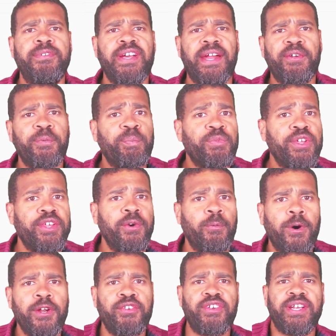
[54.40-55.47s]
channel that you're
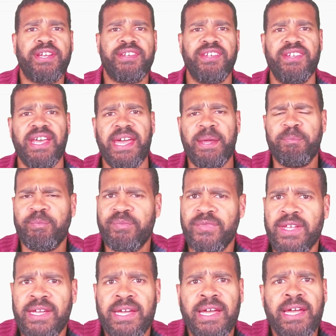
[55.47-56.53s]
watching today.
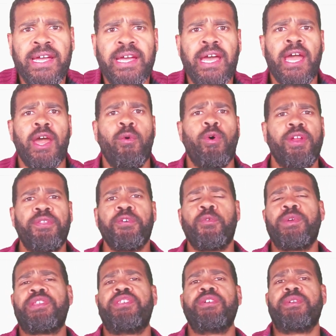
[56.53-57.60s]
What I thought
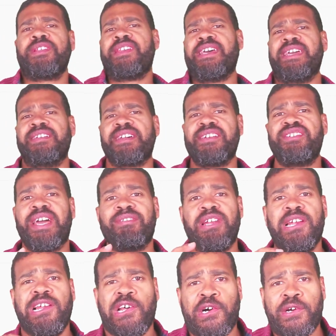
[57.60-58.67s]
we'd do today is actually have a
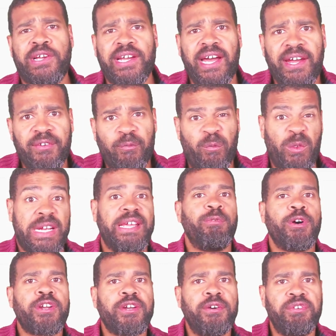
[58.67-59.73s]
look at really
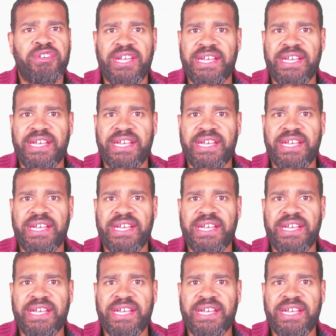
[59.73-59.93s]
what goes